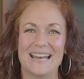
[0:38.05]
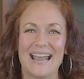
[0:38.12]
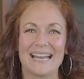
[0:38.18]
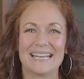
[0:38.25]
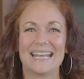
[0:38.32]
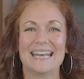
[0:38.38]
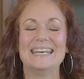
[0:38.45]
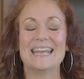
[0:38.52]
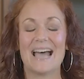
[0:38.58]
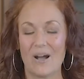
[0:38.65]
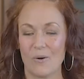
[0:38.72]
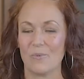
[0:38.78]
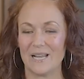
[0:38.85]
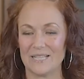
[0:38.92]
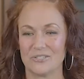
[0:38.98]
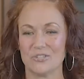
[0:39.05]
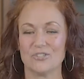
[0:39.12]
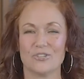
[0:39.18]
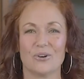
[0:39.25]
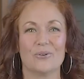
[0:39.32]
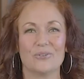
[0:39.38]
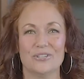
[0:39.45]
I cannot wait to
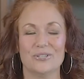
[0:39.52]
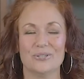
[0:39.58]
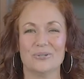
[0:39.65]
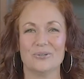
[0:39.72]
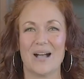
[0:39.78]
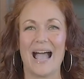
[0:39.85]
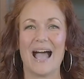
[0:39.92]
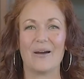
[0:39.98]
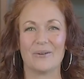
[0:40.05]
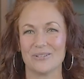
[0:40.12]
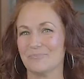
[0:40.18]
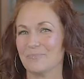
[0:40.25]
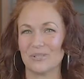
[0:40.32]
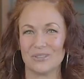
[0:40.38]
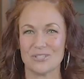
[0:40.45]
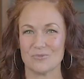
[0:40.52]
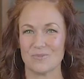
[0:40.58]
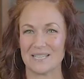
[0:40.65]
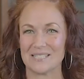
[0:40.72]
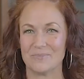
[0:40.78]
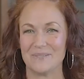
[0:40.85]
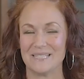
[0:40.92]
show you how to put this
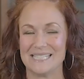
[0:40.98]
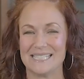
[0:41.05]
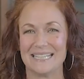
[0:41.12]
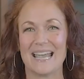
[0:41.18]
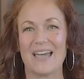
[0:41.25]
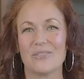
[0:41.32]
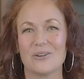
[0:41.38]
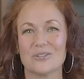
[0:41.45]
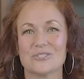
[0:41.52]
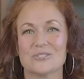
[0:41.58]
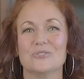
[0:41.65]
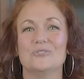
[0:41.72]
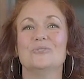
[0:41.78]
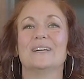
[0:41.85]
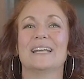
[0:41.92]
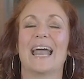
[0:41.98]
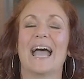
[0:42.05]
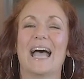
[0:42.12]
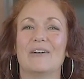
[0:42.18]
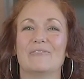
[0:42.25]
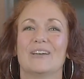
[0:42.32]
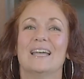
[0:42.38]
recipe together so you can
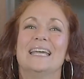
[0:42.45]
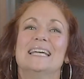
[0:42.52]
have